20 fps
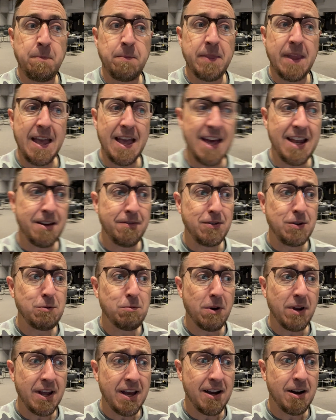And if you
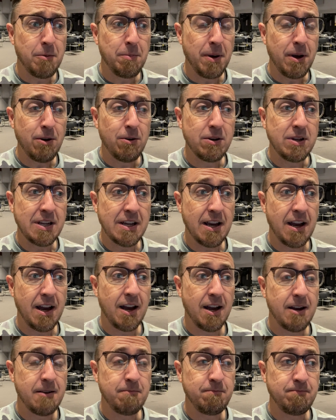want to help out,
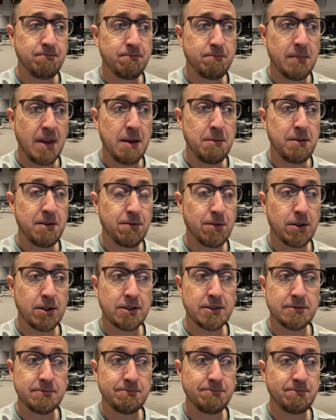maybe
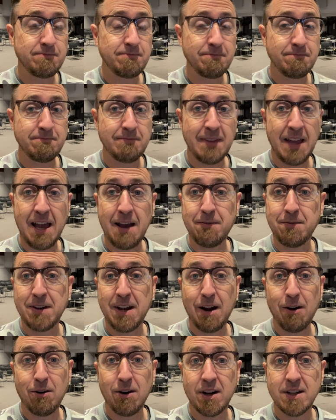for half an
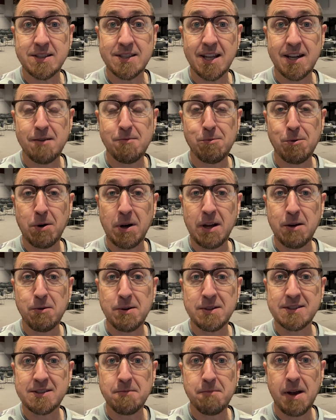hour on a Sunday morning
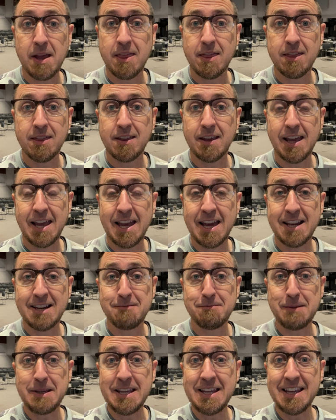once a month
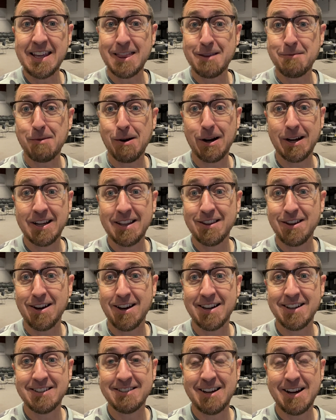and be in the parking
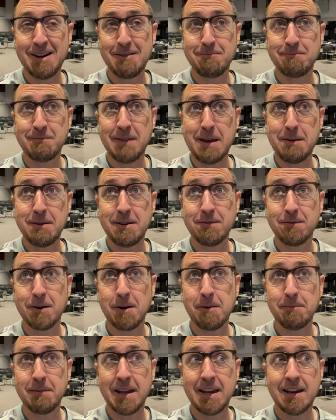lot, maybe
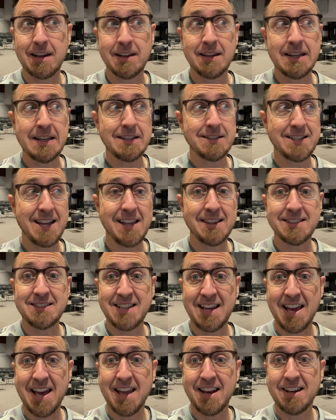from like 10 to
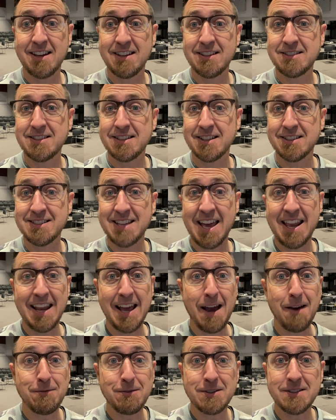10 till 10
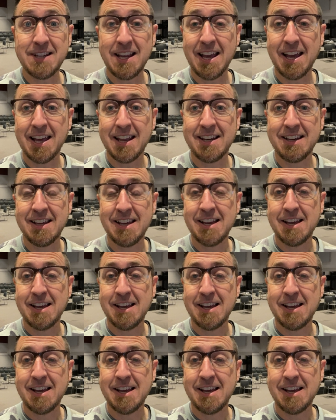after 10. You